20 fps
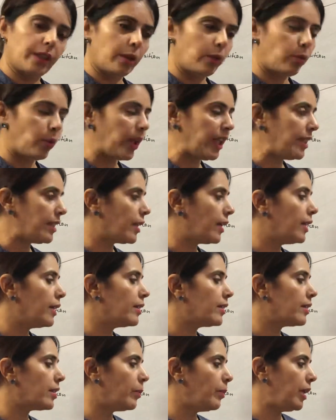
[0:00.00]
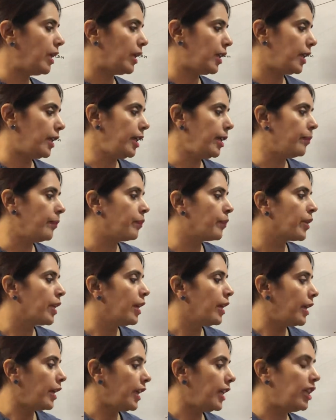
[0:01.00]
Right? Similarly,
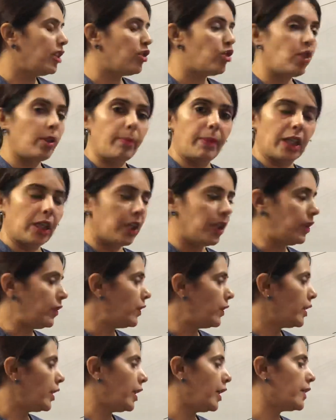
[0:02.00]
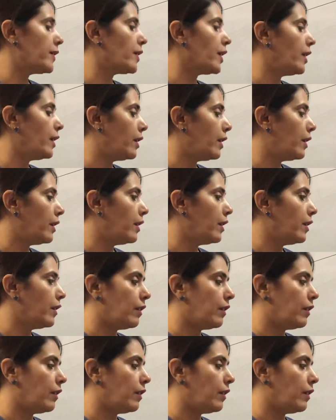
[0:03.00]
AgBr, it's a